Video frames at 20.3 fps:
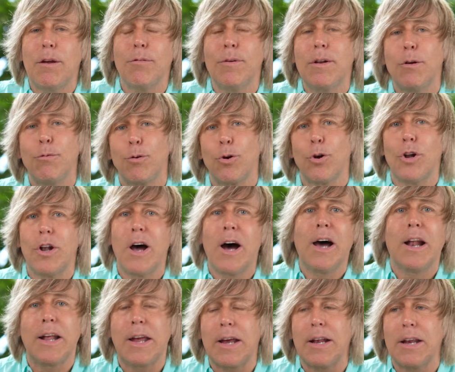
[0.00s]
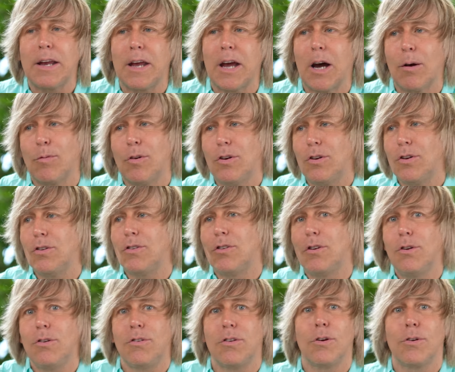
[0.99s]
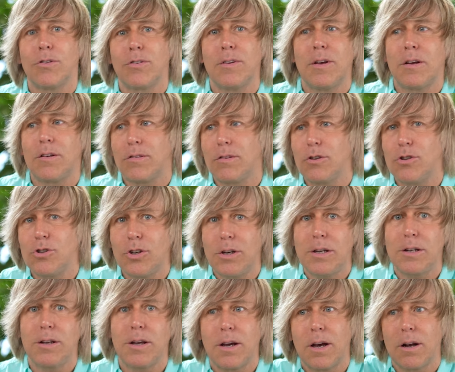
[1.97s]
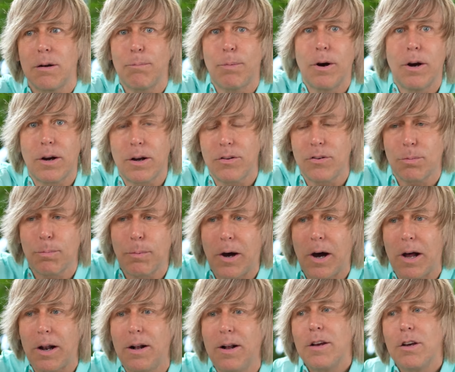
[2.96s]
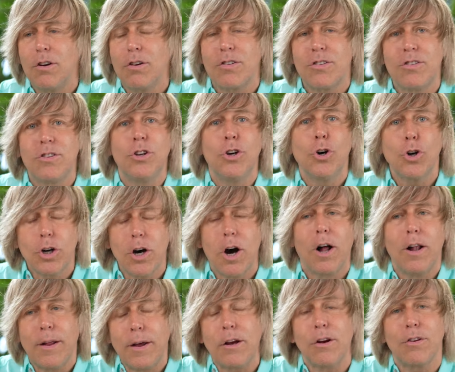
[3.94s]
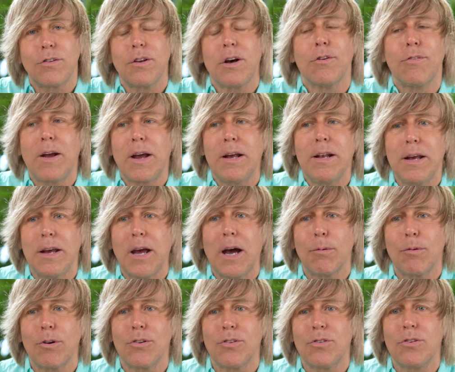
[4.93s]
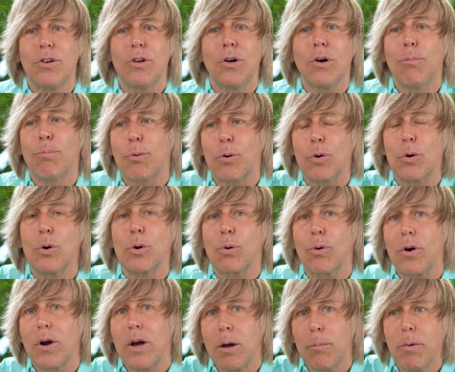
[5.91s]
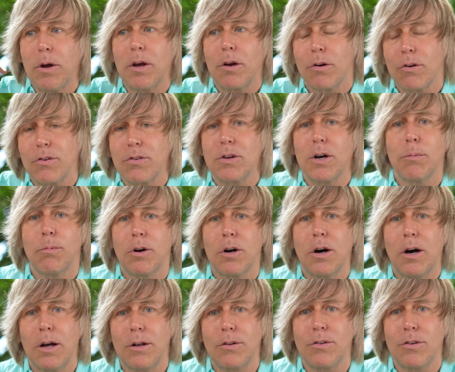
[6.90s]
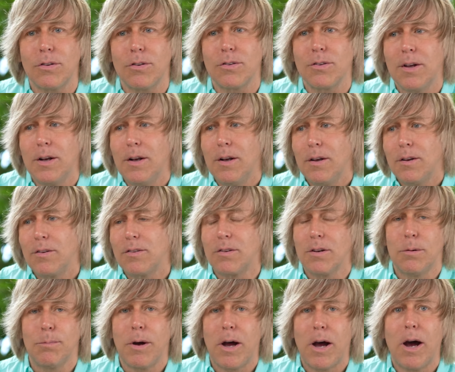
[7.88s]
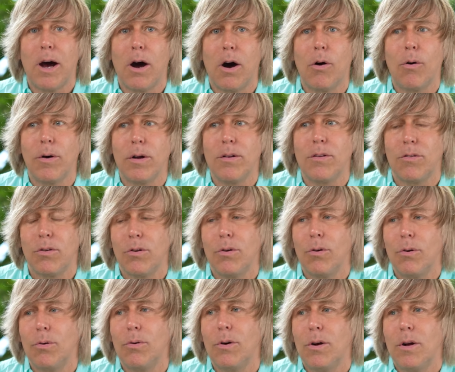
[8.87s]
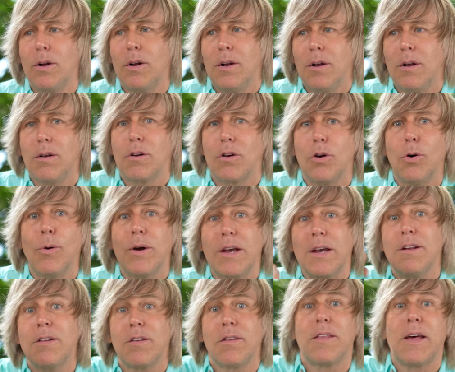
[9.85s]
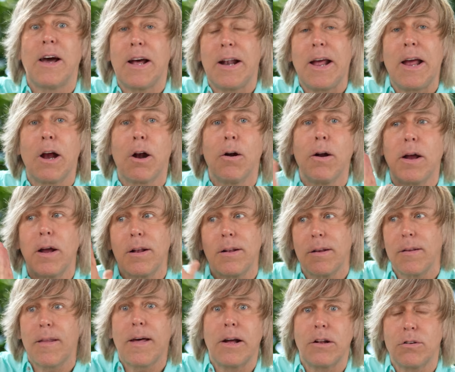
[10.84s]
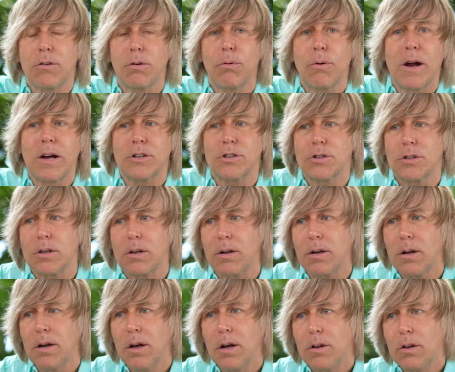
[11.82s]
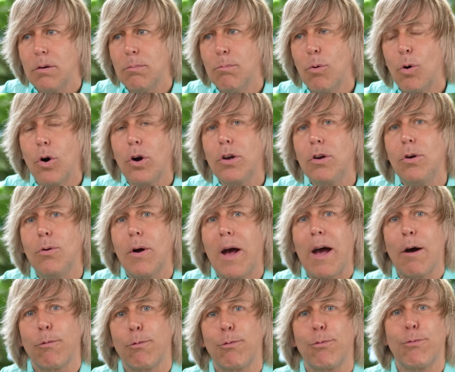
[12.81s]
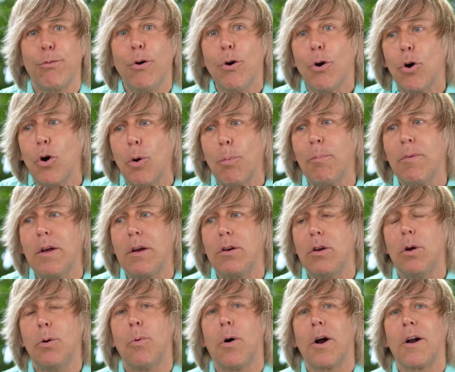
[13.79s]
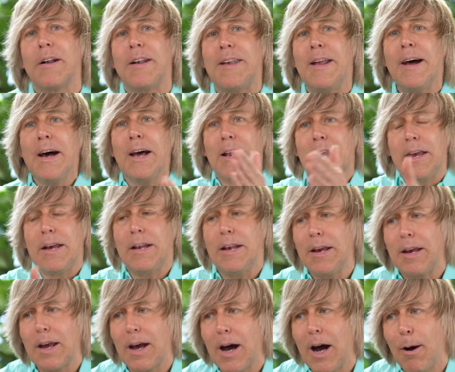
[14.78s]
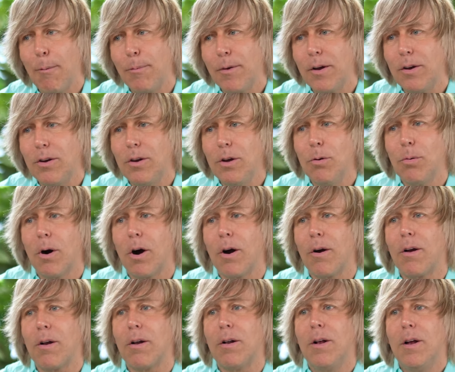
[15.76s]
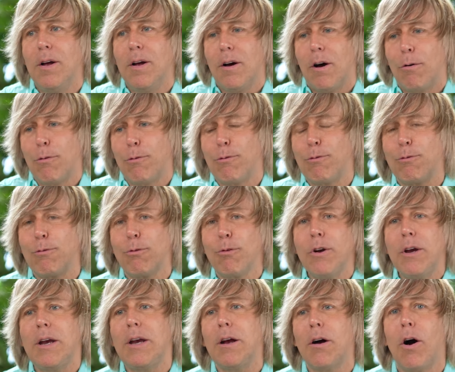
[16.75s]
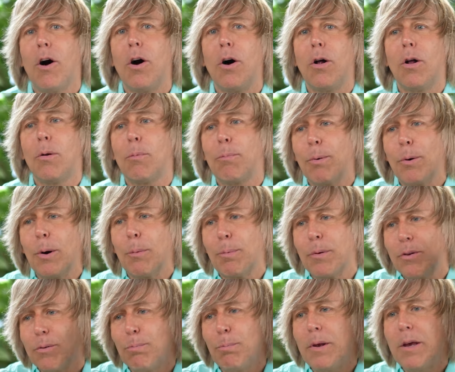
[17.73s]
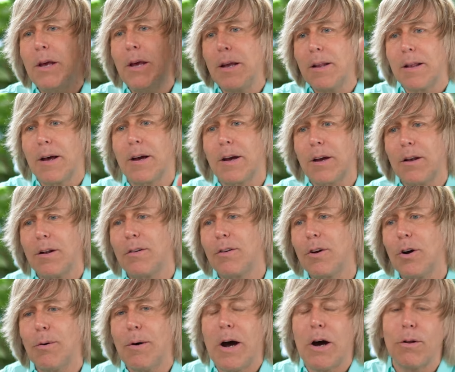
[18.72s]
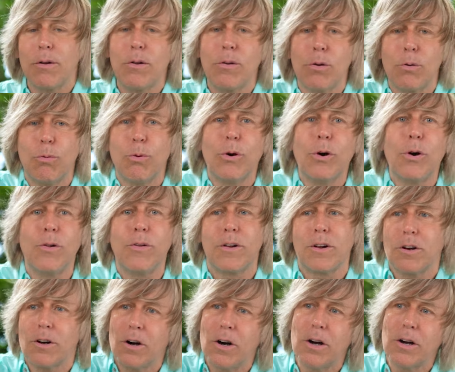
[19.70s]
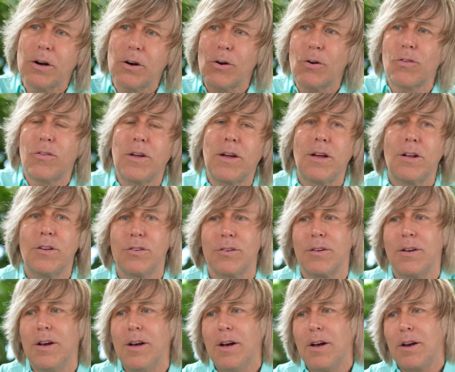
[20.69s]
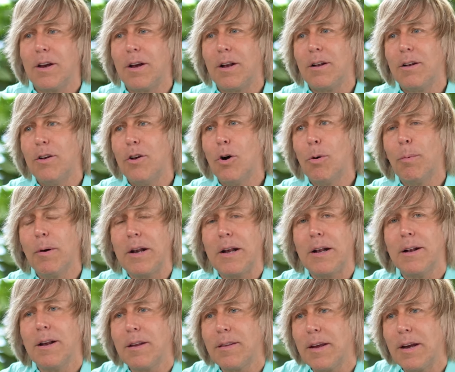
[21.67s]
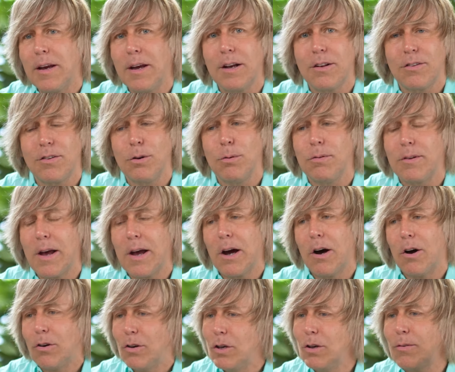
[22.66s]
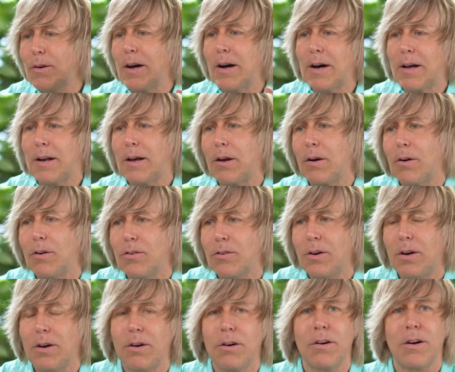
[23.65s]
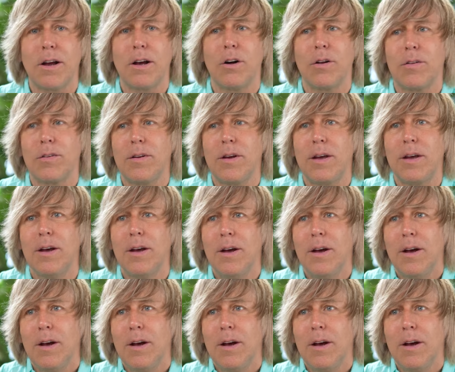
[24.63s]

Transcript: Even if you're not handicapped and you just use those things to cheat to get a parking spot, you're still calling yourself handicapped. You're still programming your subconscious somehow into going into that area, into that direction. The more you affirm that you are not handicapped, that you are an, a free, all-purpose being that can go out in the world and conquer things, and, and nobody, nothing gets you down, you've got energy, you're healthy,